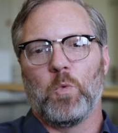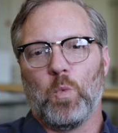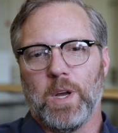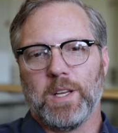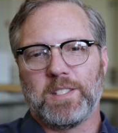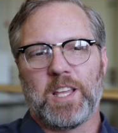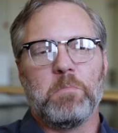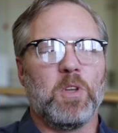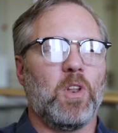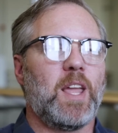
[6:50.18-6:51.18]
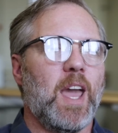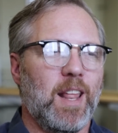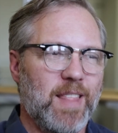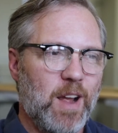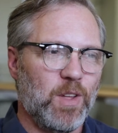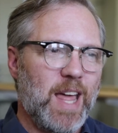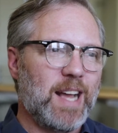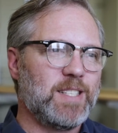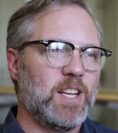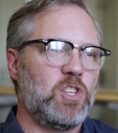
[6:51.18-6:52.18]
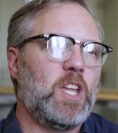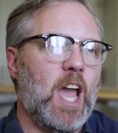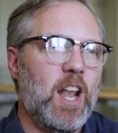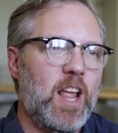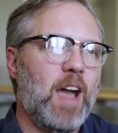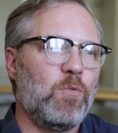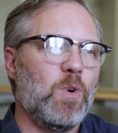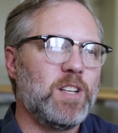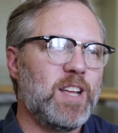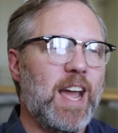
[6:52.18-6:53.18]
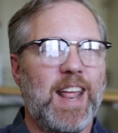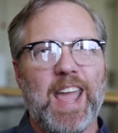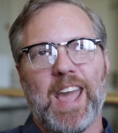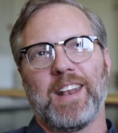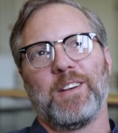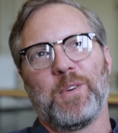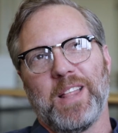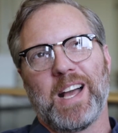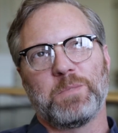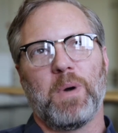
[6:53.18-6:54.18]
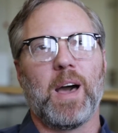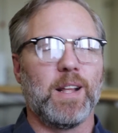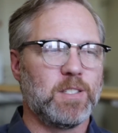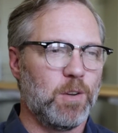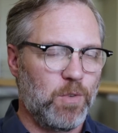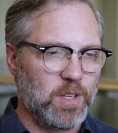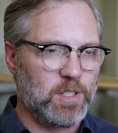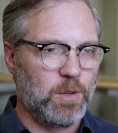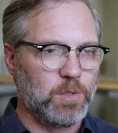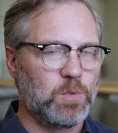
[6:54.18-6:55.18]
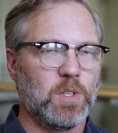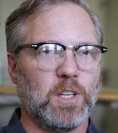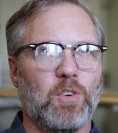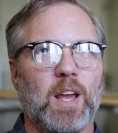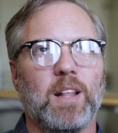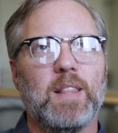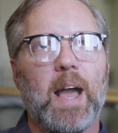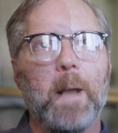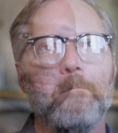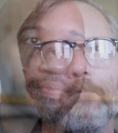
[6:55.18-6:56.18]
was communicating that relaxation. You can't have one tight hand and a relaxed body and so forth, so he was really great at that.